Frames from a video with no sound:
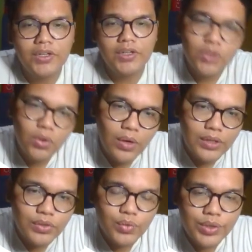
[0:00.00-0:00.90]
So
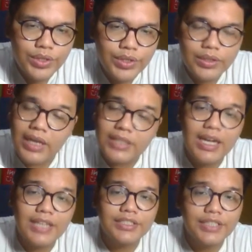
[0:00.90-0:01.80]
as
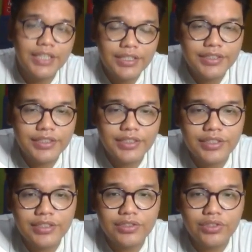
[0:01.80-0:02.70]
I said in
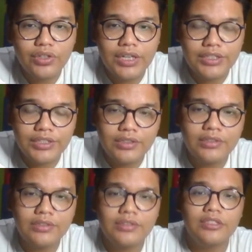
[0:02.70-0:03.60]
the
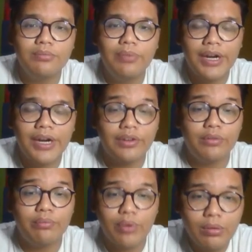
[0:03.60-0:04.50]
introduction, the
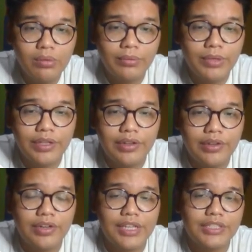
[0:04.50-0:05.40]
background problem that
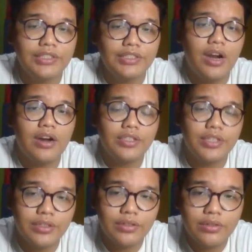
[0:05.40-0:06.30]
addressed in the
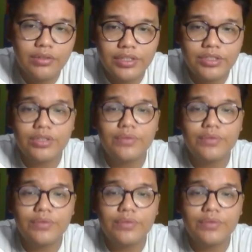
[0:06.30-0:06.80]
article is the